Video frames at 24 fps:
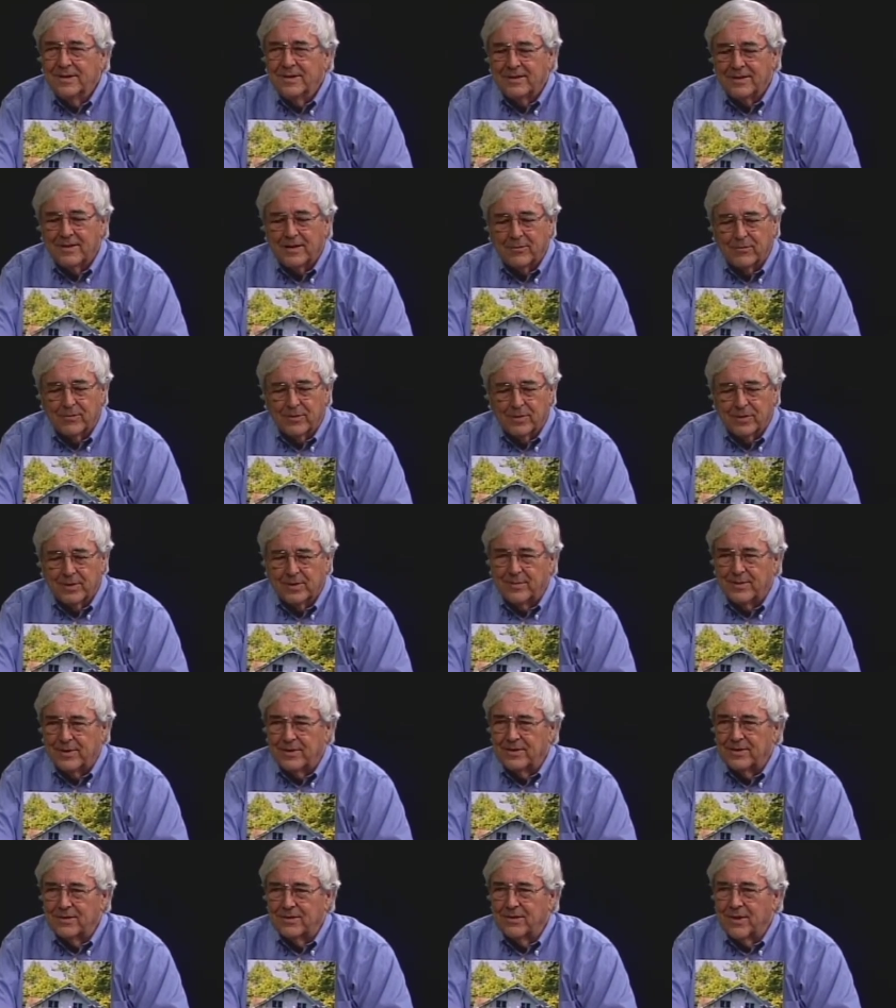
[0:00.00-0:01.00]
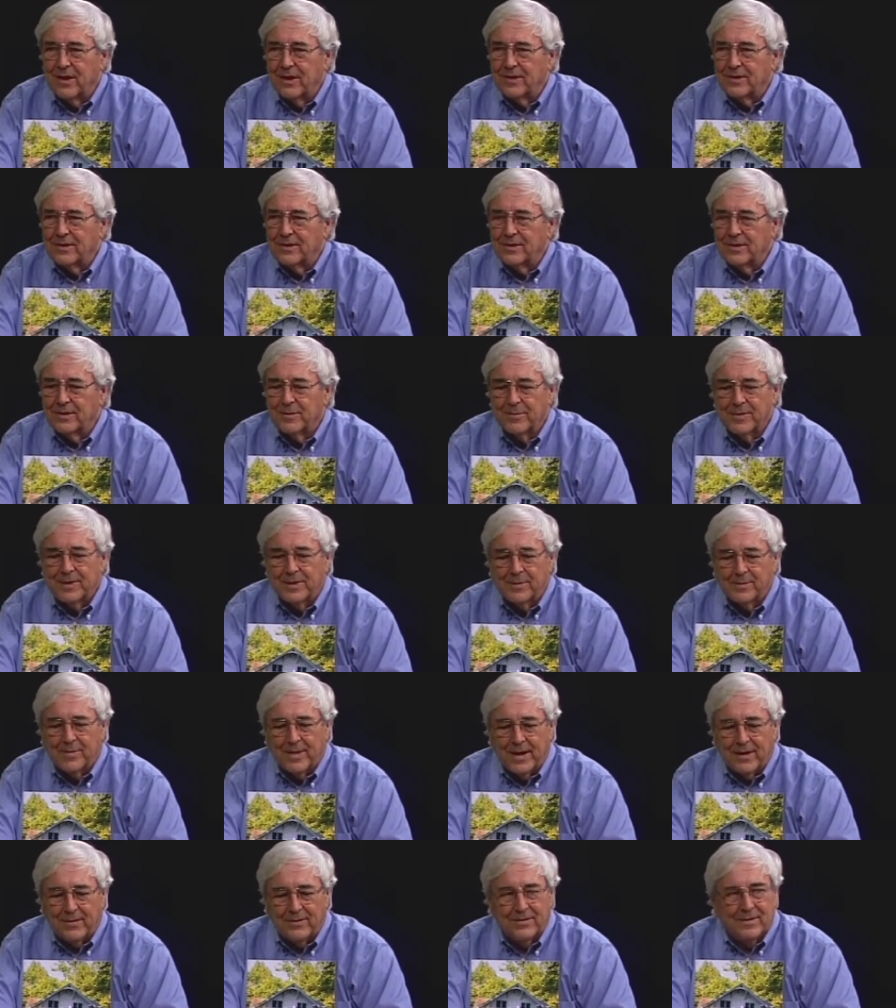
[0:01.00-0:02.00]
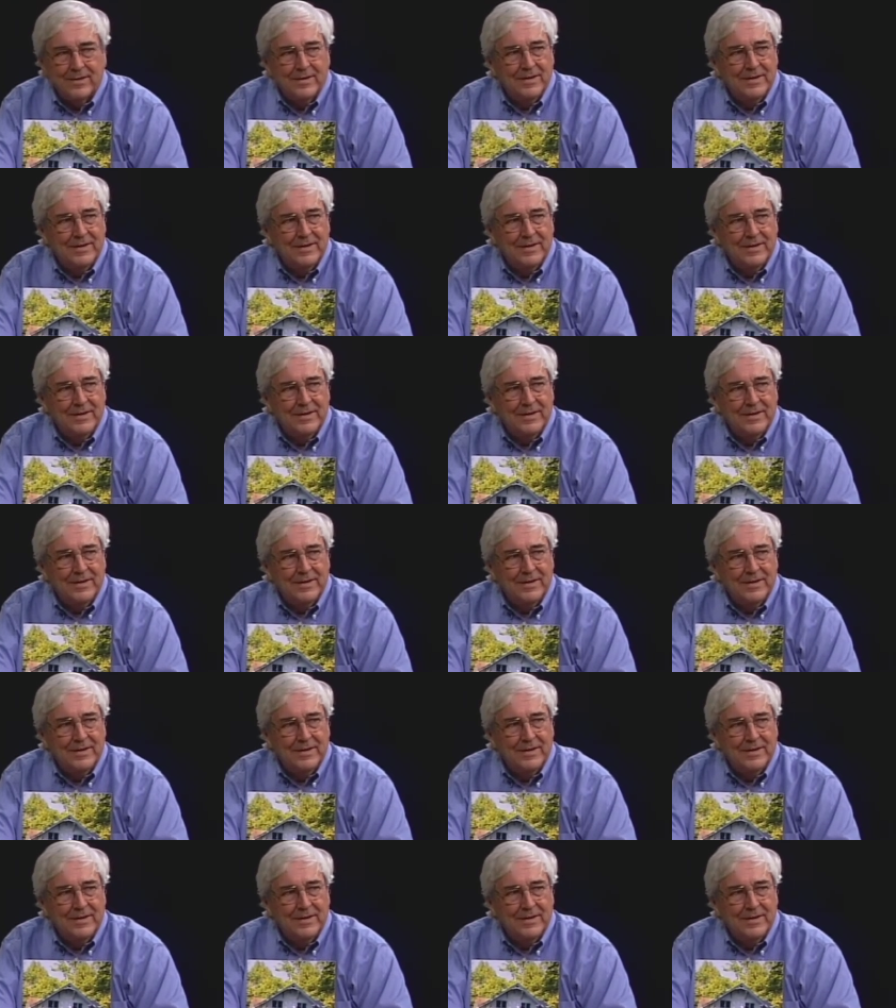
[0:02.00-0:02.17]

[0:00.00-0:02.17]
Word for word: that we're going to be talking a little bit about